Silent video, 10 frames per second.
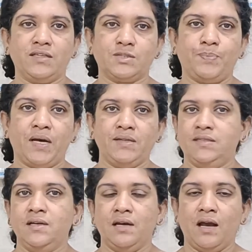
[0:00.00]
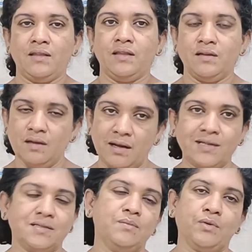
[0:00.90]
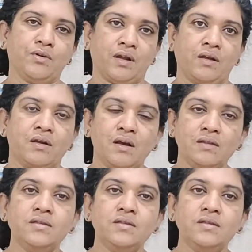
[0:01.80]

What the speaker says: expand and then let in more air.